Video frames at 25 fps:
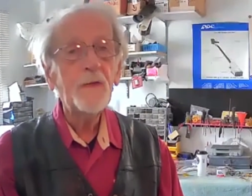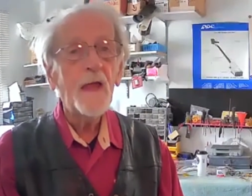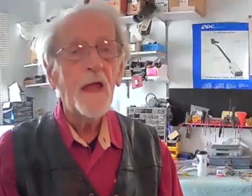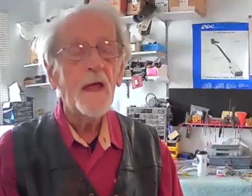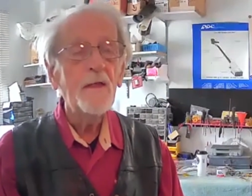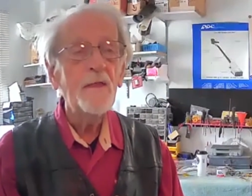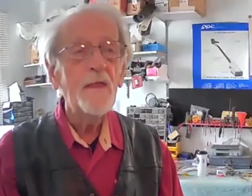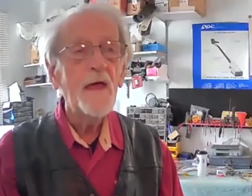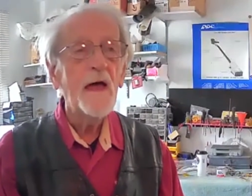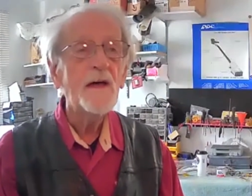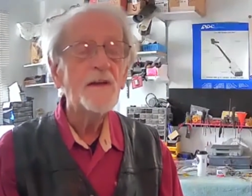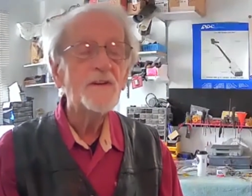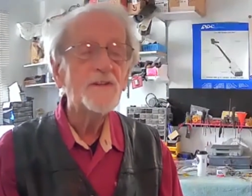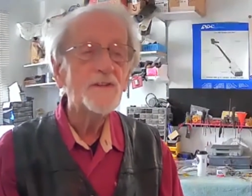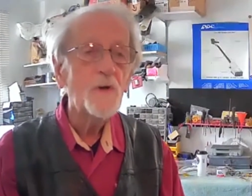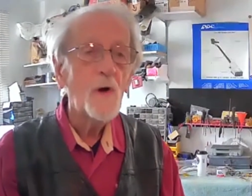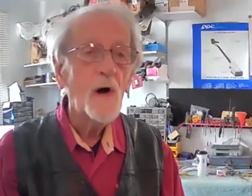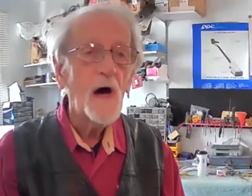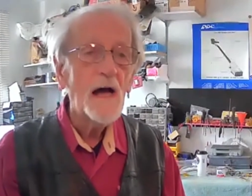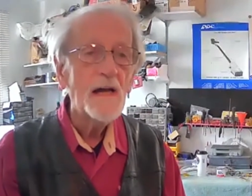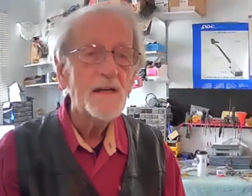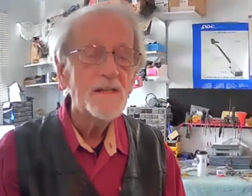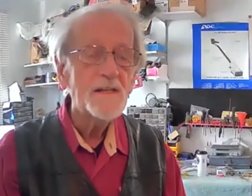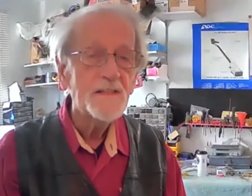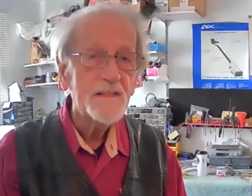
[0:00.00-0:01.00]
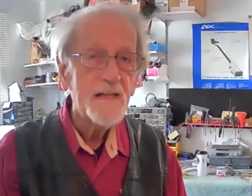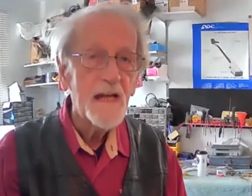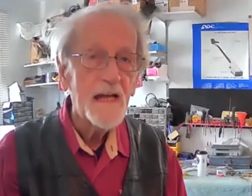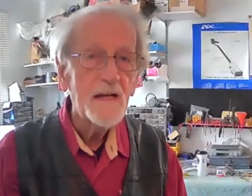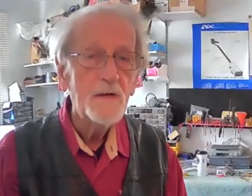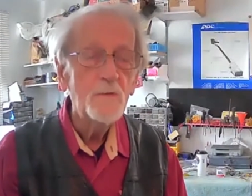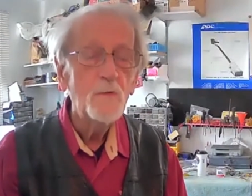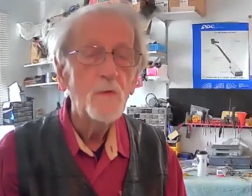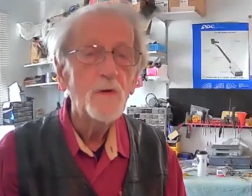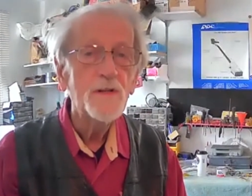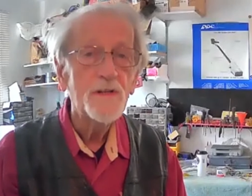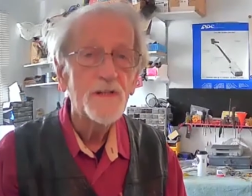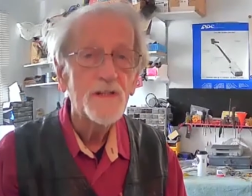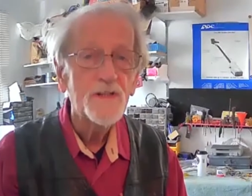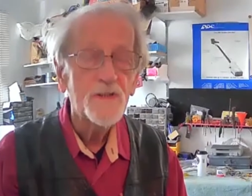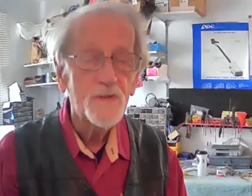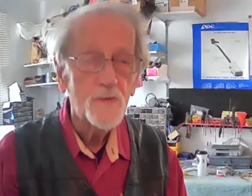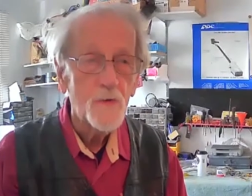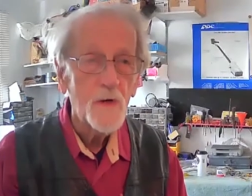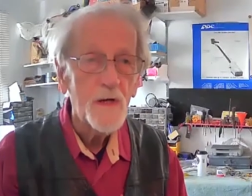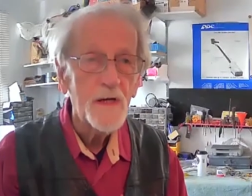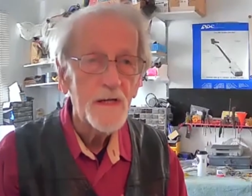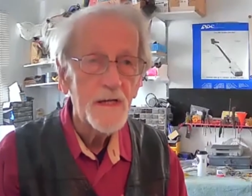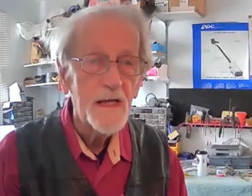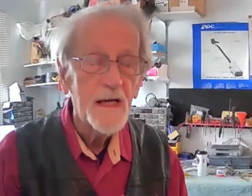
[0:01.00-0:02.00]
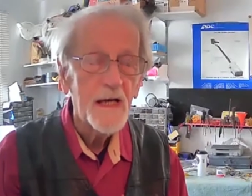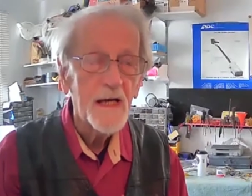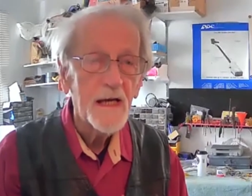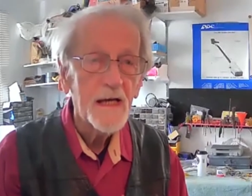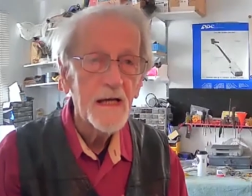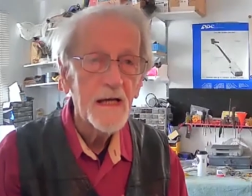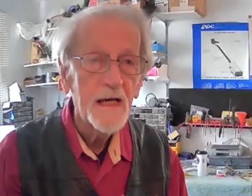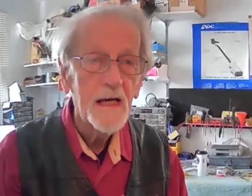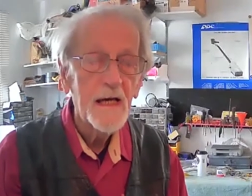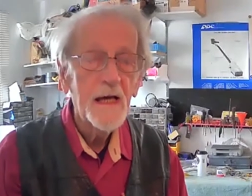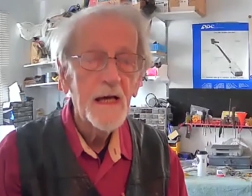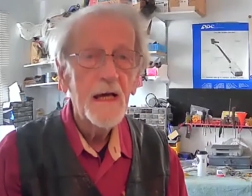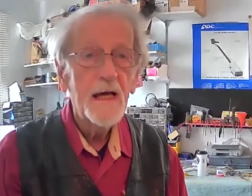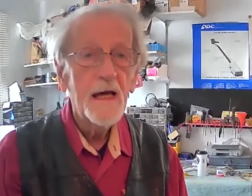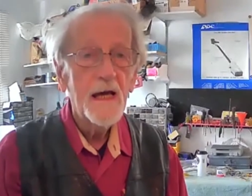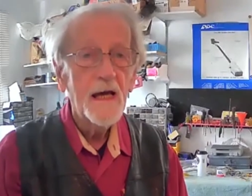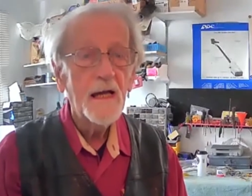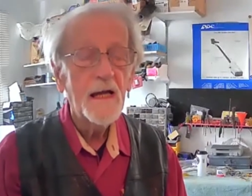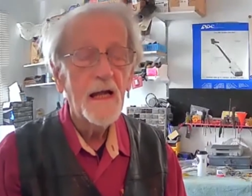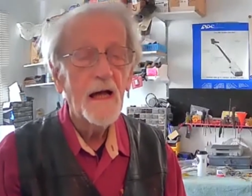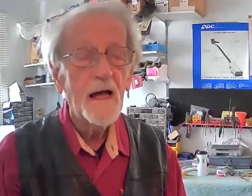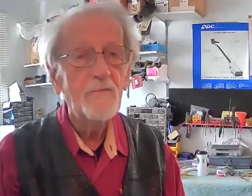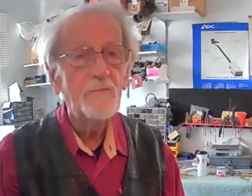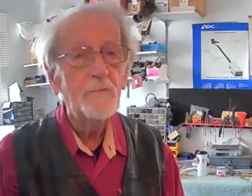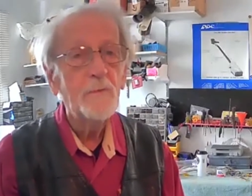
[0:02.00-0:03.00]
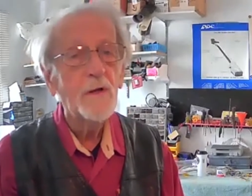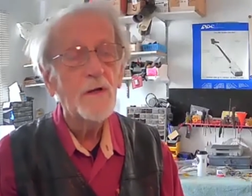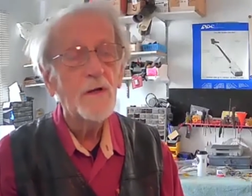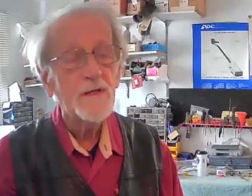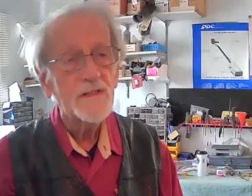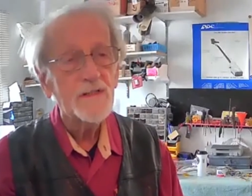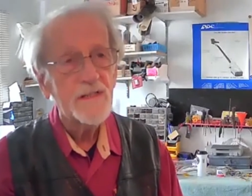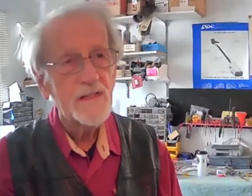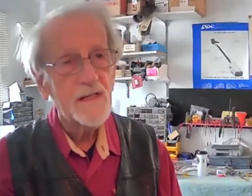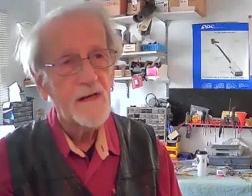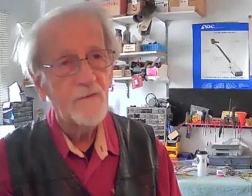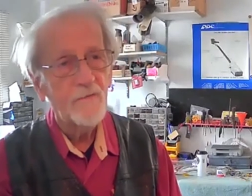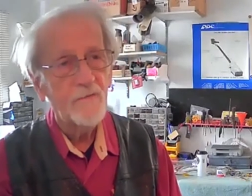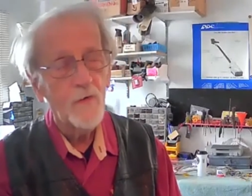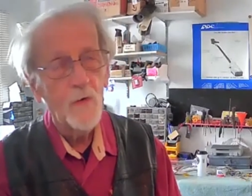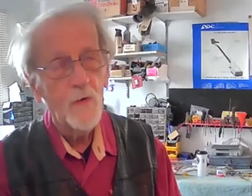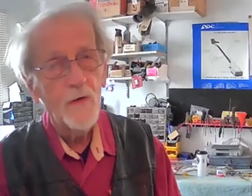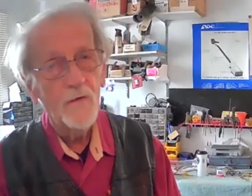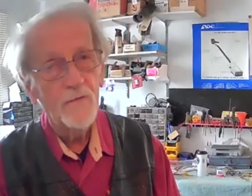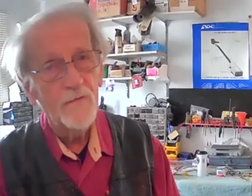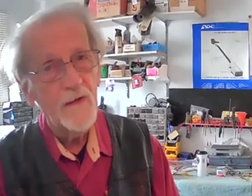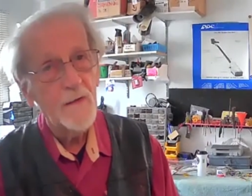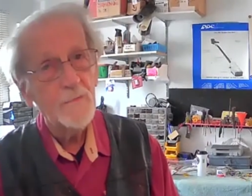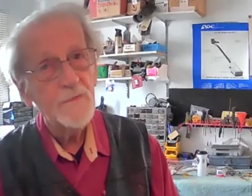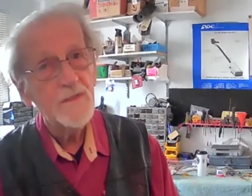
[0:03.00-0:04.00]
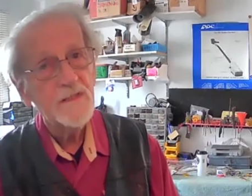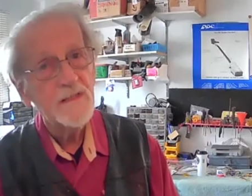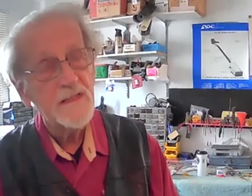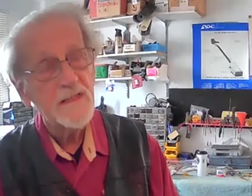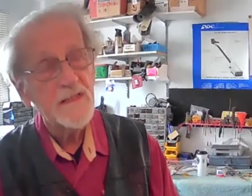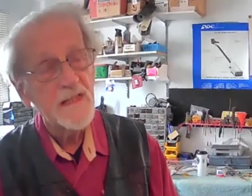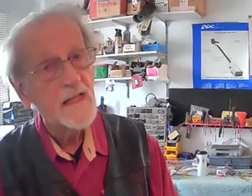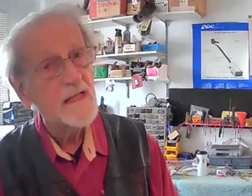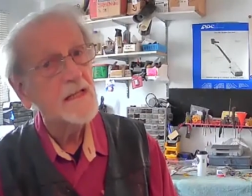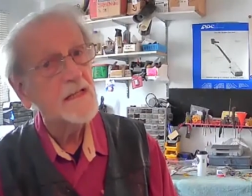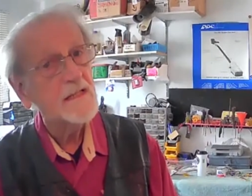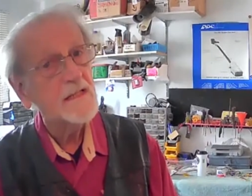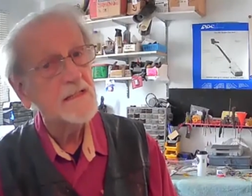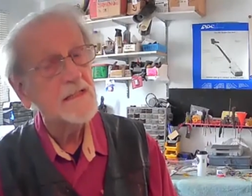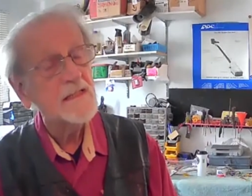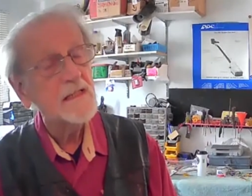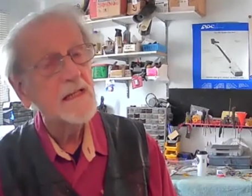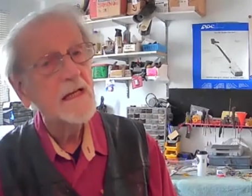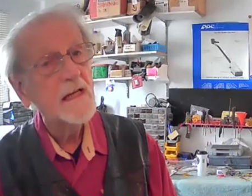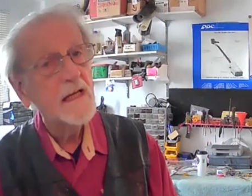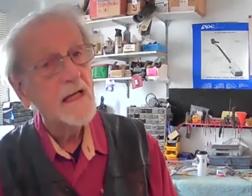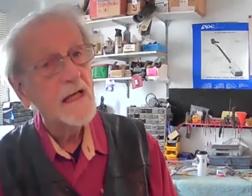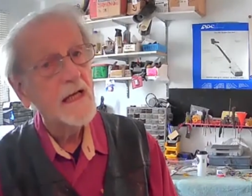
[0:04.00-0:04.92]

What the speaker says: And so I stayed with the straight neck, and I've built several of them since.